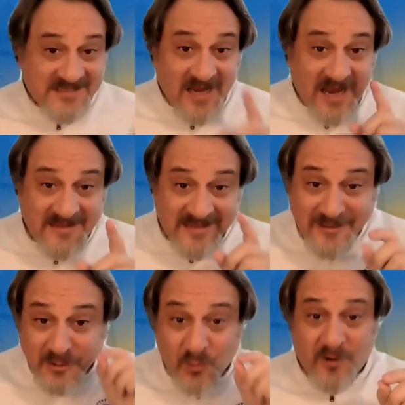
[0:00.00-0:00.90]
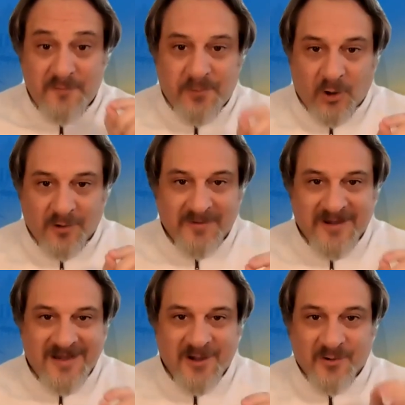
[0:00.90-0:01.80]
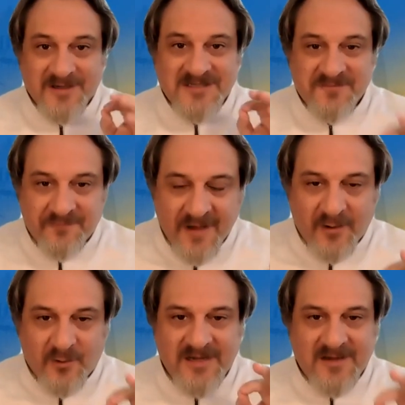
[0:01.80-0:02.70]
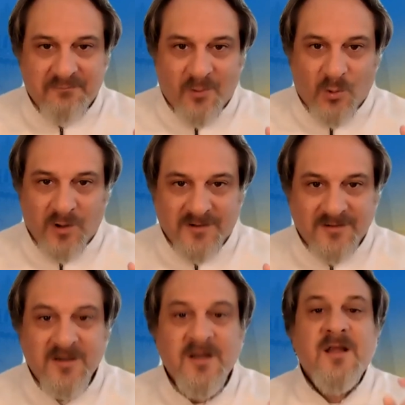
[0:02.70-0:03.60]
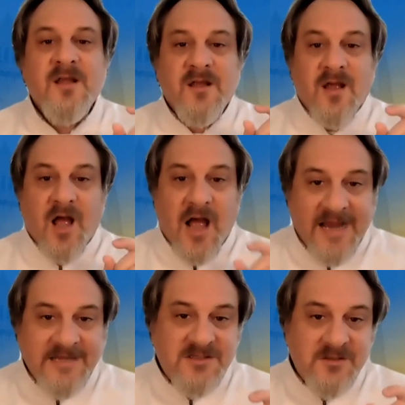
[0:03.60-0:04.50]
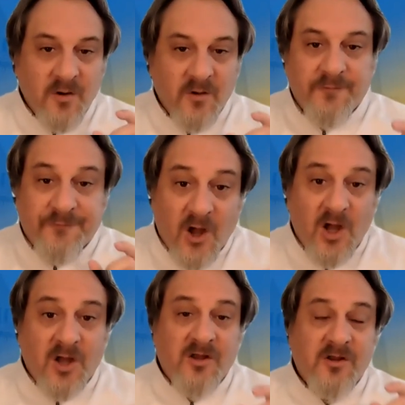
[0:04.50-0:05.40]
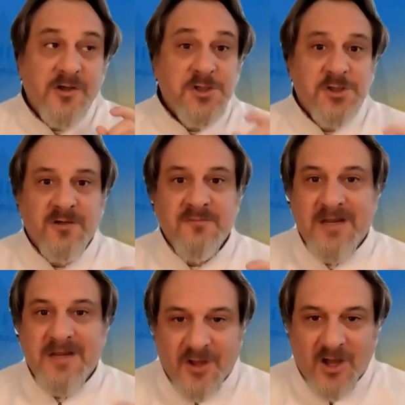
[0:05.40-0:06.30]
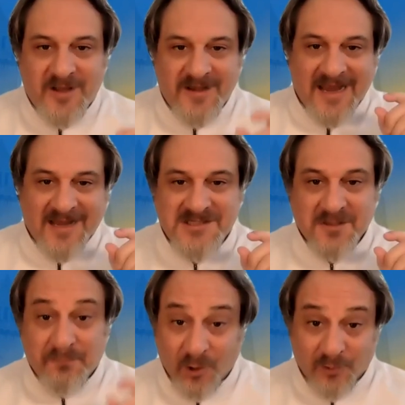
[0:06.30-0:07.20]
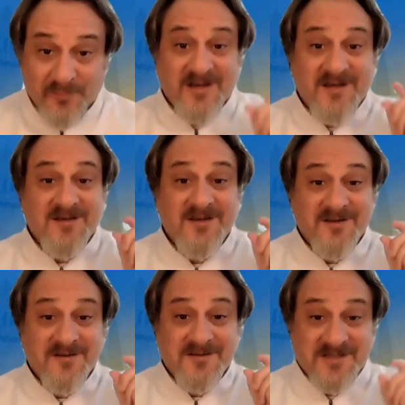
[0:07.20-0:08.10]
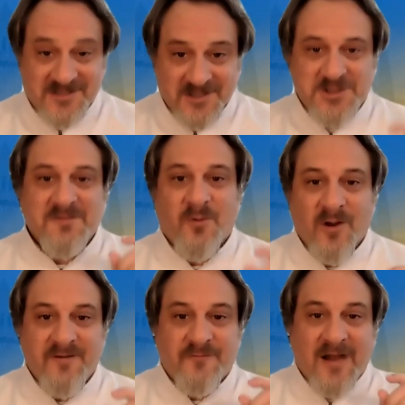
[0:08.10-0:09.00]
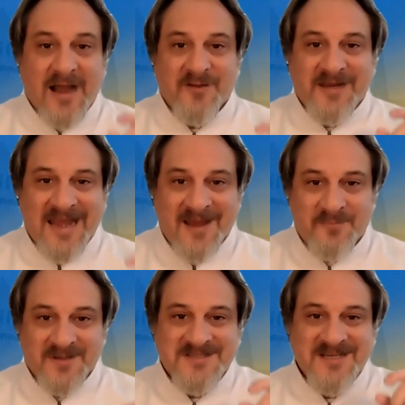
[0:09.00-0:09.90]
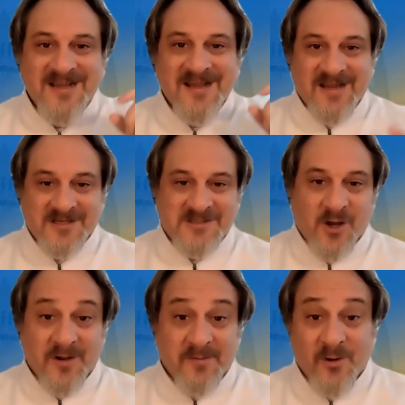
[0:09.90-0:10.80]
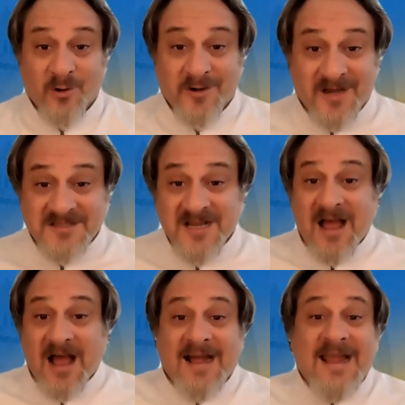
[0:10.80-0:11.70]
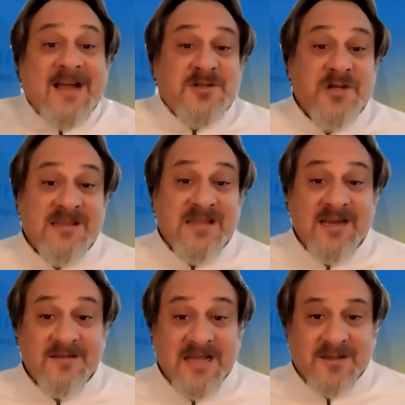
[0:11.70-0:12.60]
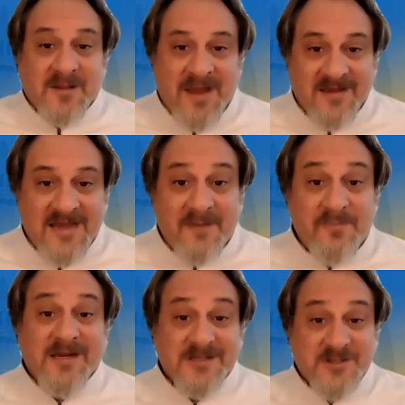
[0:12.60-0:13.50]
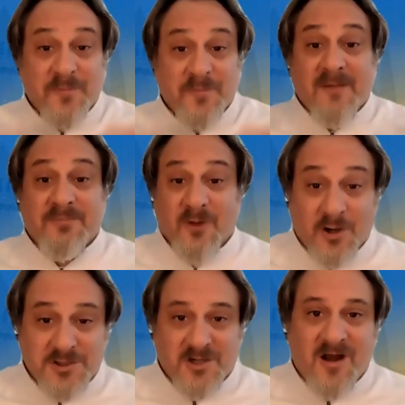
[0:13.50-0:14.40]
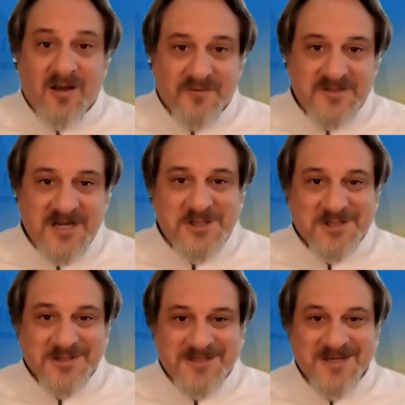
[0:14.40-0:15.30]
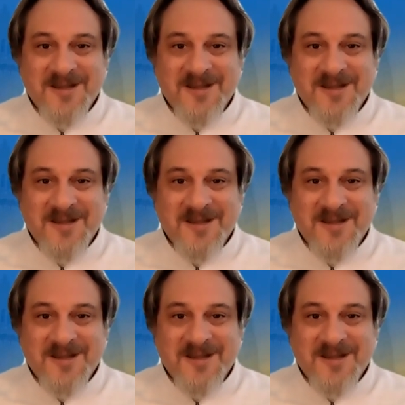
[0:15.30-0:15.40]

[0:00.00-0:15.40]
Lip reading: I think the word permanent here is very important. Fall shouldn't be thought as the permanent decision point for how the campus is going to be organized. I actually think that the pandemic has opened up larger conversations